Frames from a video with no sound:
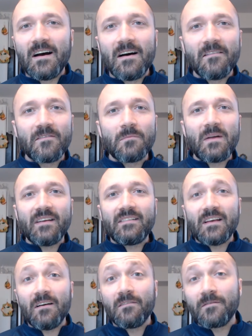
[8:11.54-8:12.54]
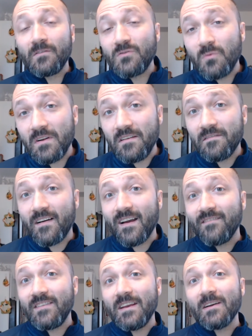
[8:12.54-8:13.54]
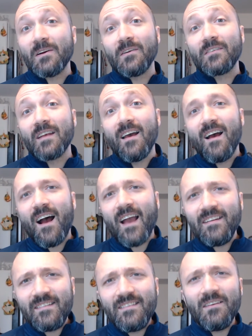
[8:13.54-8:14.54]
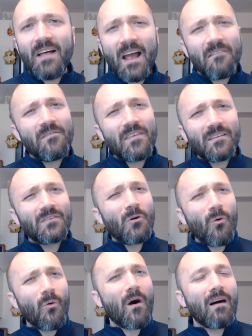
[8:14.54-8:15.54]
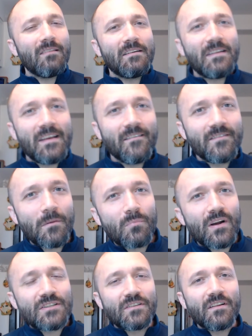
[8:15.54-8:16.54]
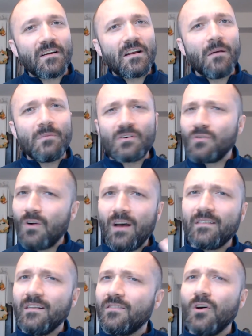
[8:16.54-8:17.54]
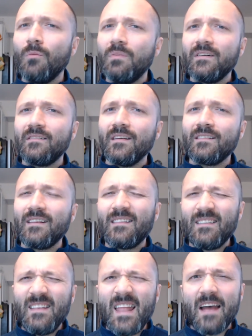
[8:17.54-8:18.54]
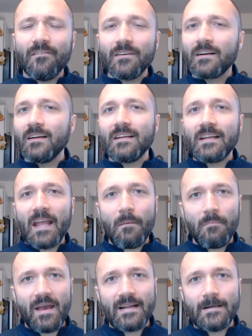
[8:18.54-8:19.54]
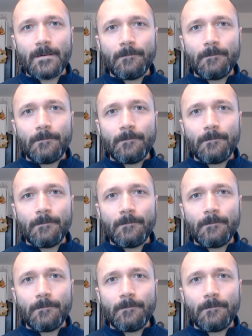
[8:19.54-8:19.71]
for myself for 25 years, I still have this quality of depression that comes across as hopelessness. It's never going to get better.